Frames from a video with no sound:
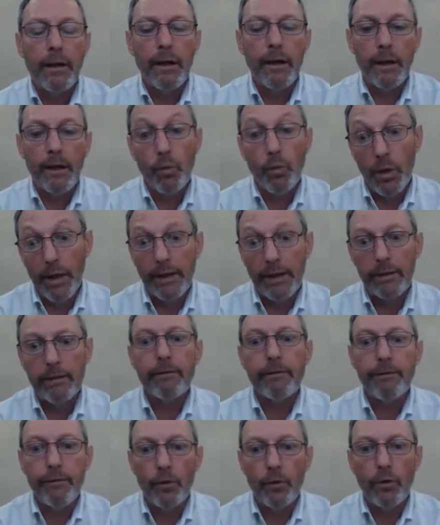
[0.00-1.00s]
uh,
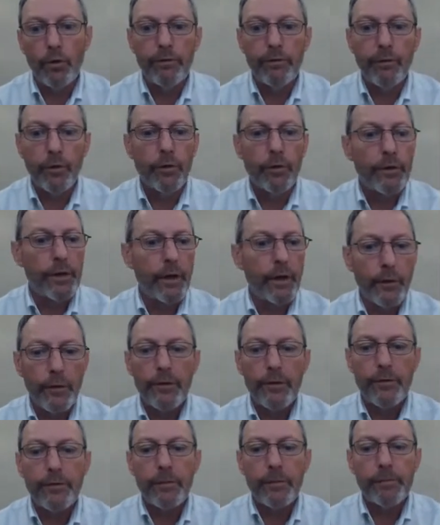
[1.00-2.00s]
well for, for the
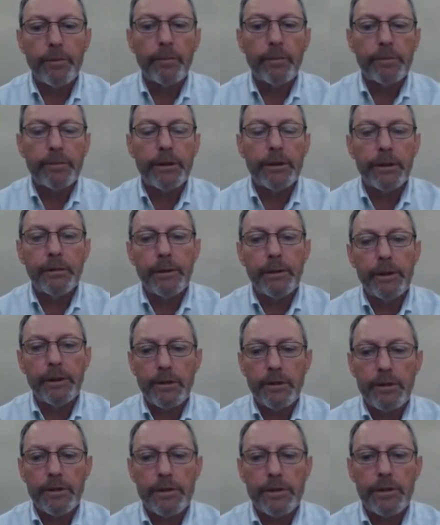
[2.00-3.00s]
owner of the property
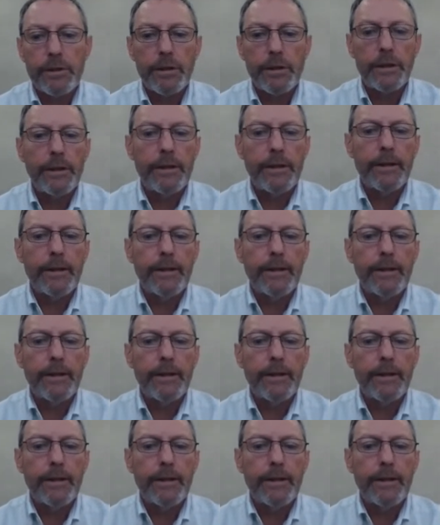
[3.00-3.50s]
because uh,